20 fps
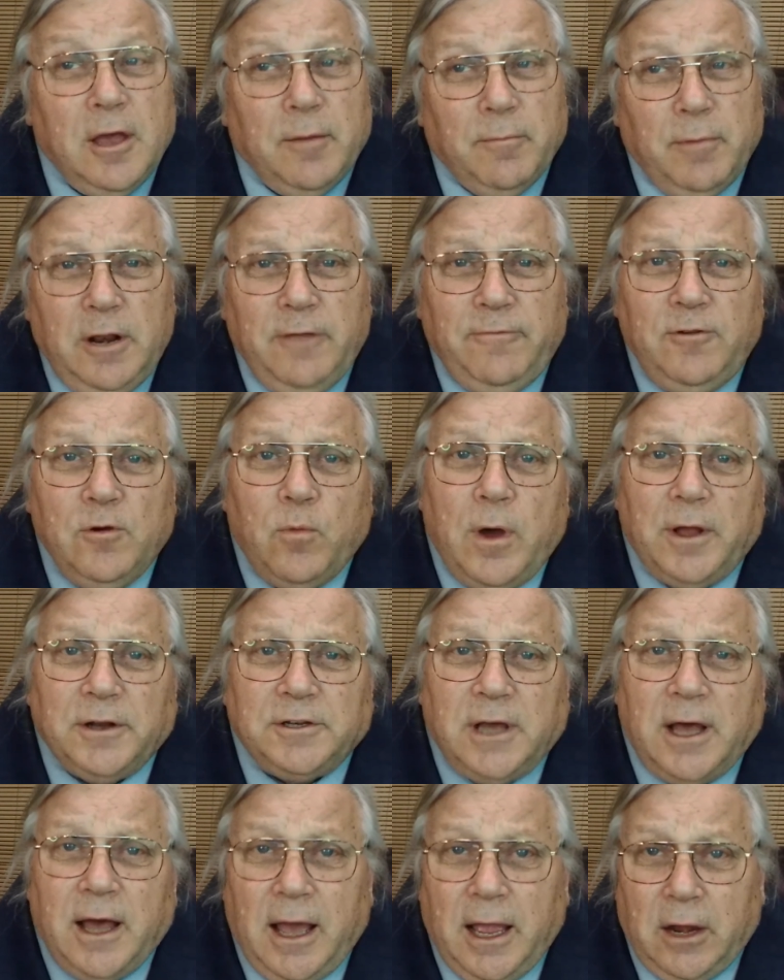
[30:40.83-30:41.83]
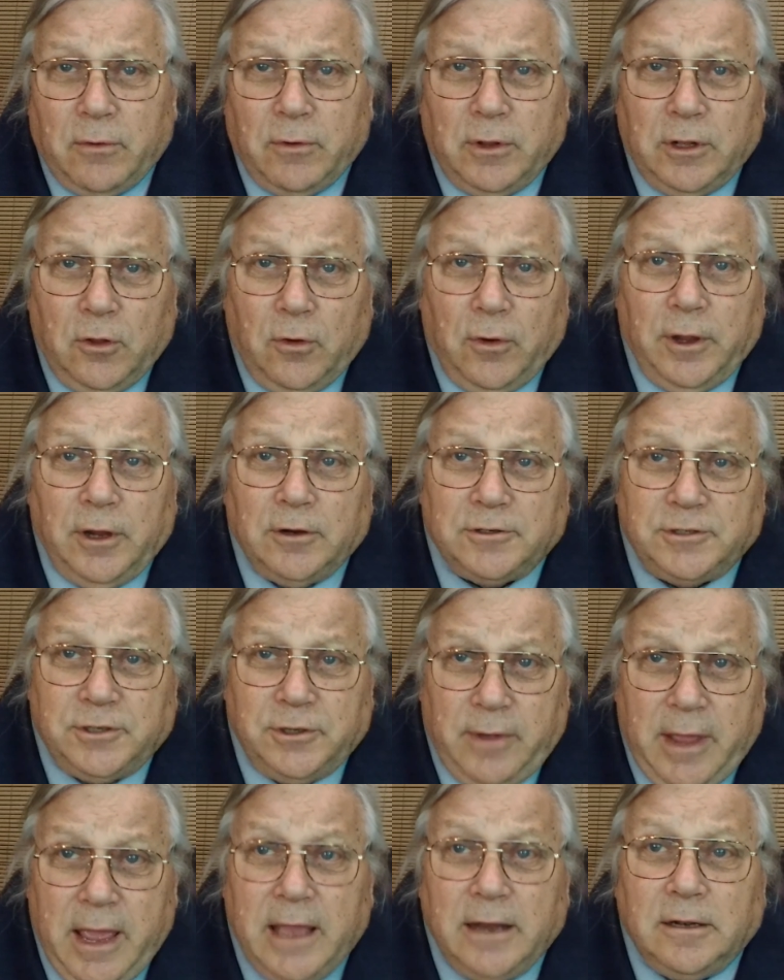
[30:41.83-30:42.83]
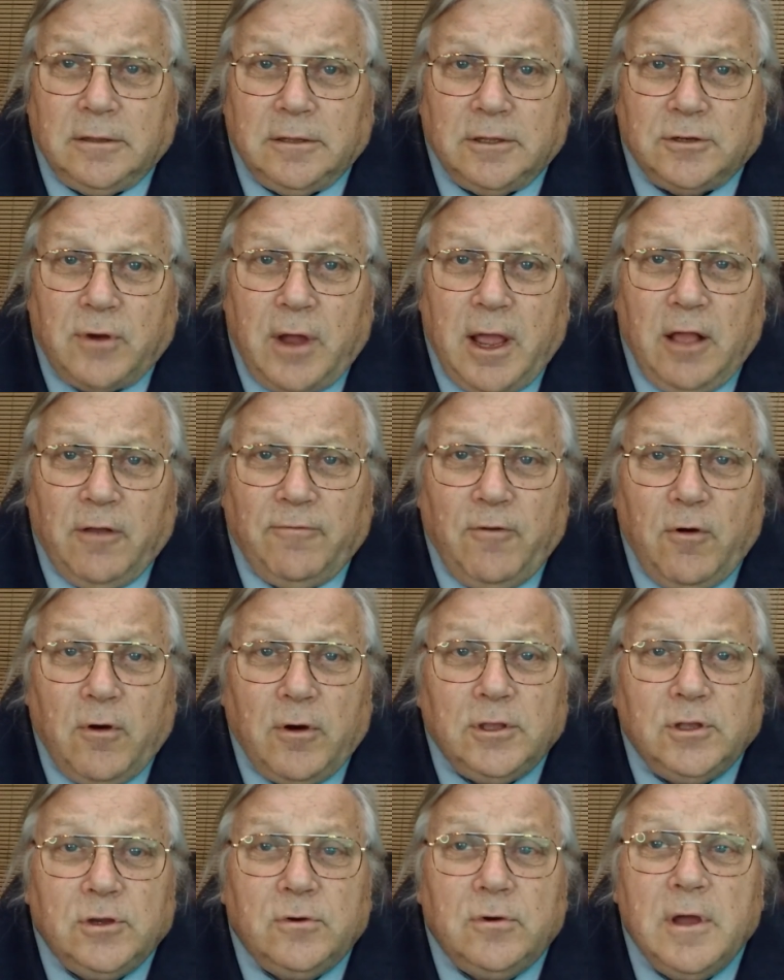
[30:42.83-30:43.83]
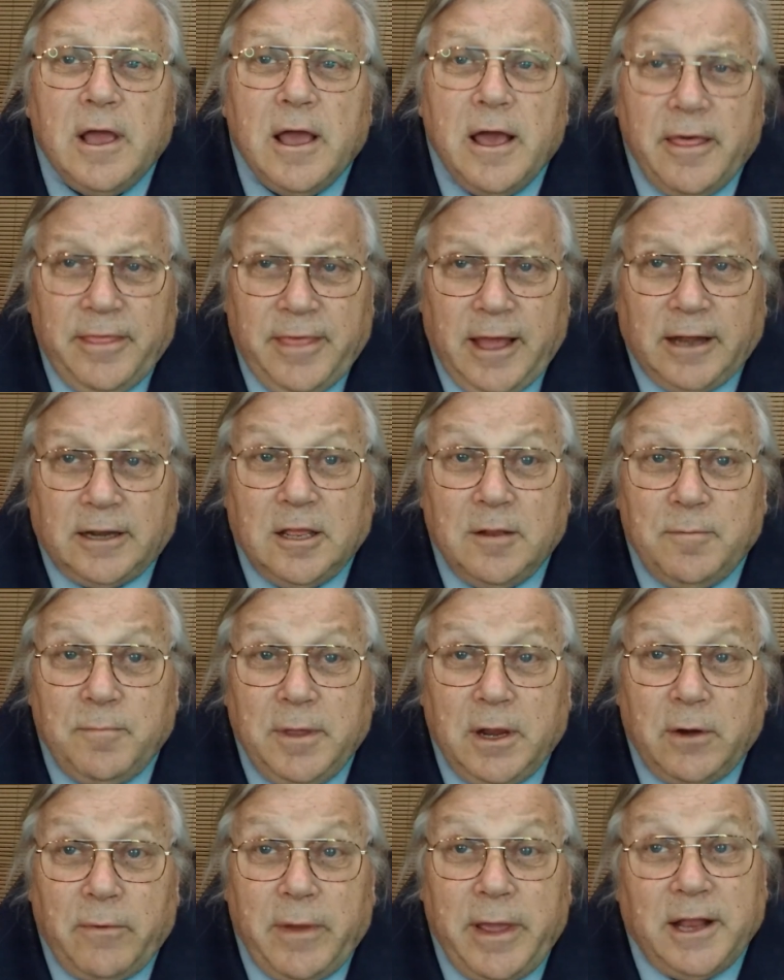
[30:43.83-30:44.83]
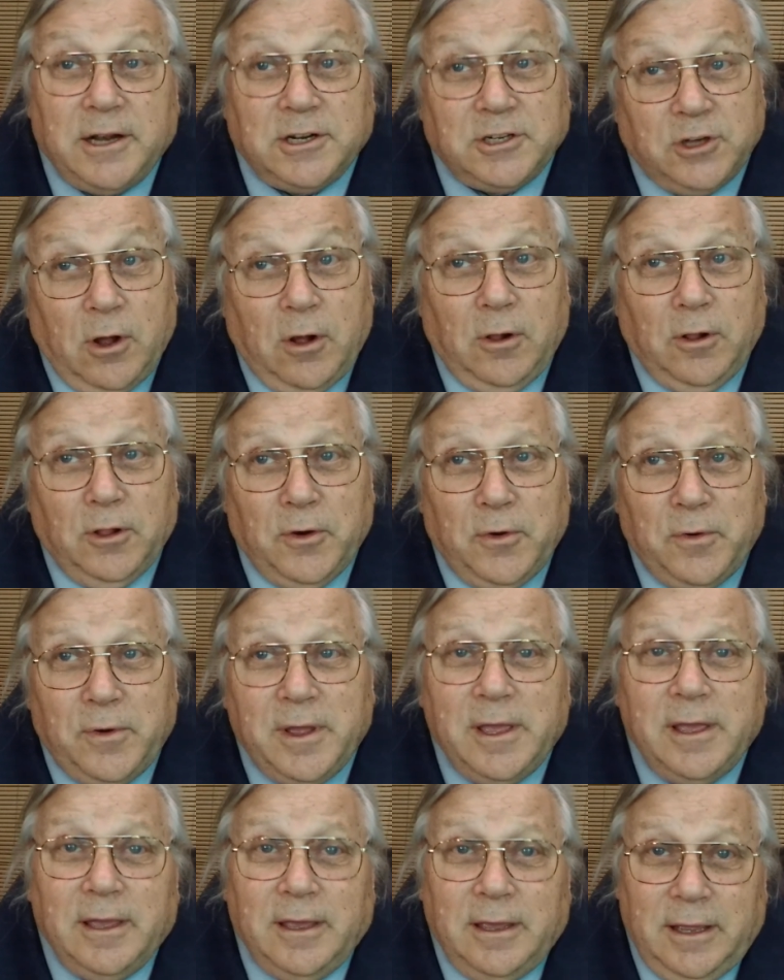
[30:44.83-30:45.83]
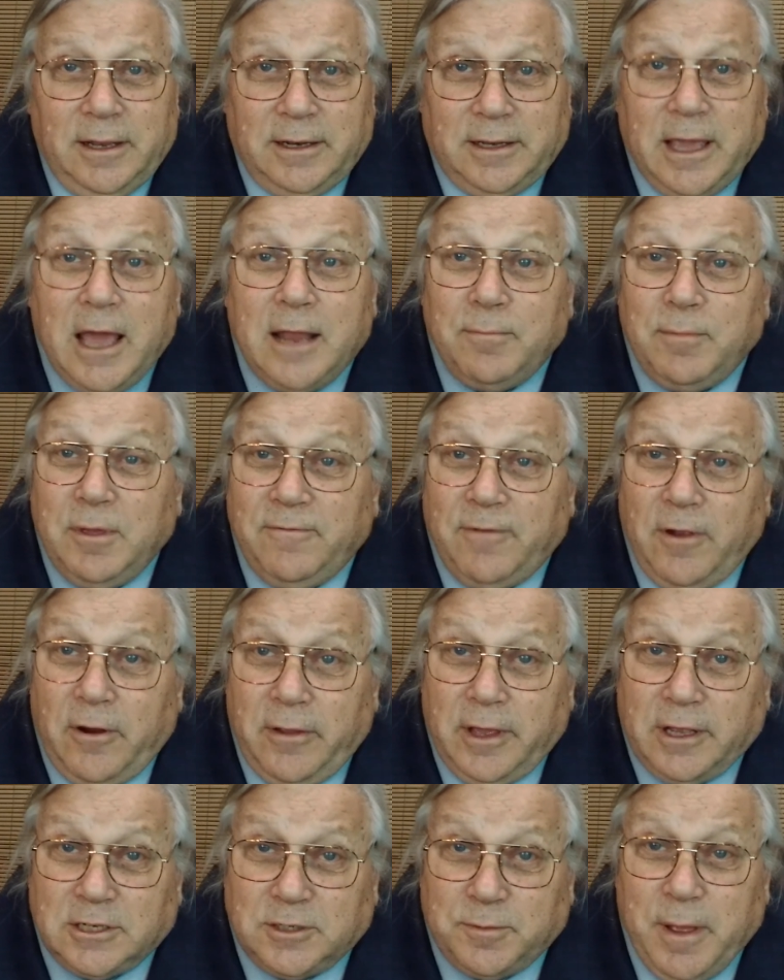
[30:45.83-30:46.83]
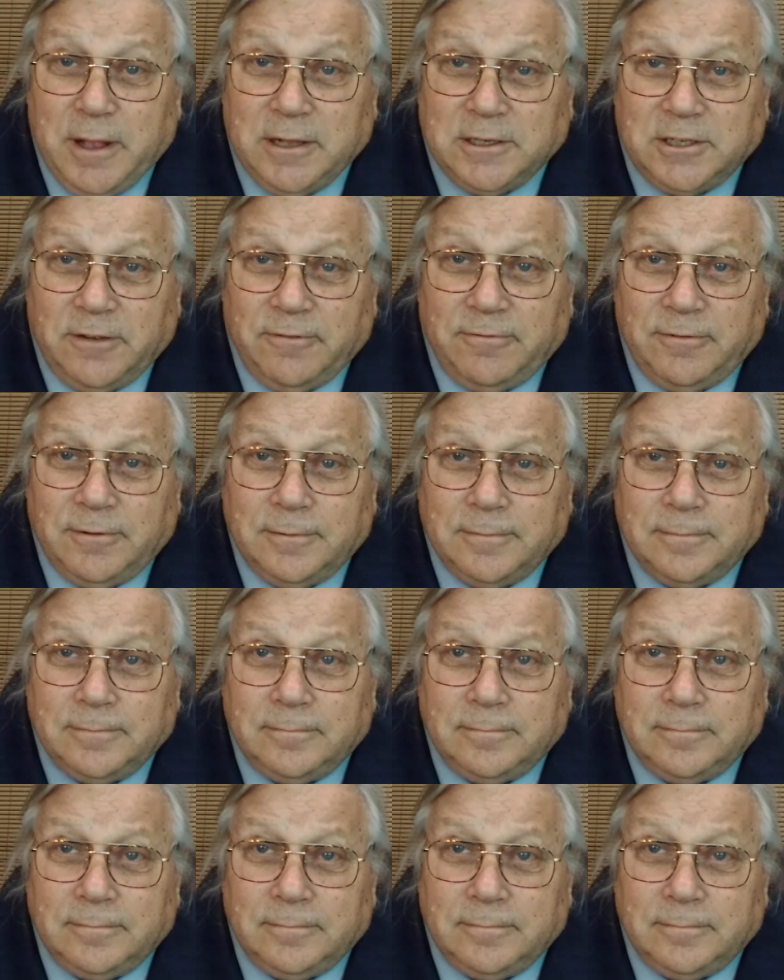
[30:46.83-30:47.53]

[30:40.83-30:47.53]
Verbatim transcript: but if you want to hire a lawyer to handle the trial for you, that can be arranged, although it can be very expensive.